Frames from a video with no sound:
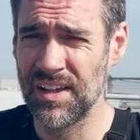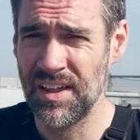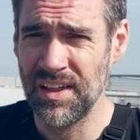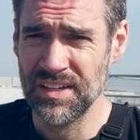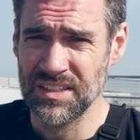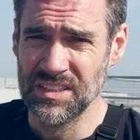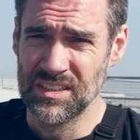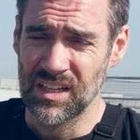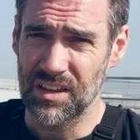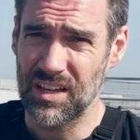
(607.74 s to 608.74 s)
probably beat the
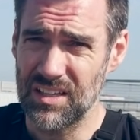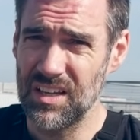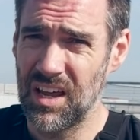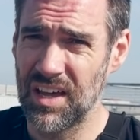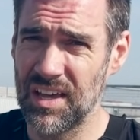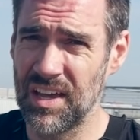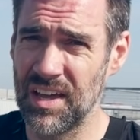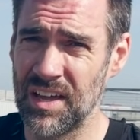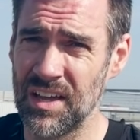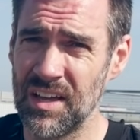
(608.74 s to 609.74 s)
time. I think I did. I
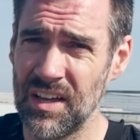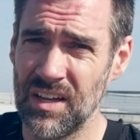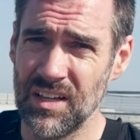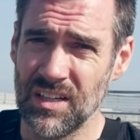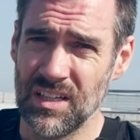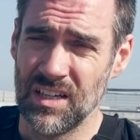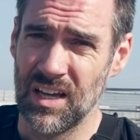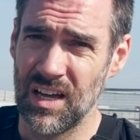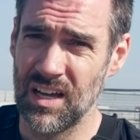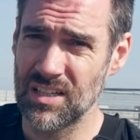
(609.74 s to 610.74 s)
think you deserve a
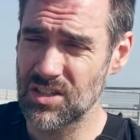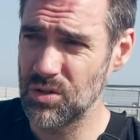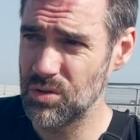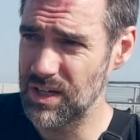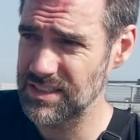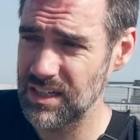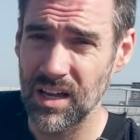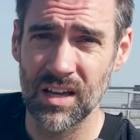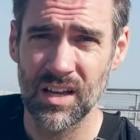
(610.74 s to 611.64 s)
prize. Screw you, Dazza.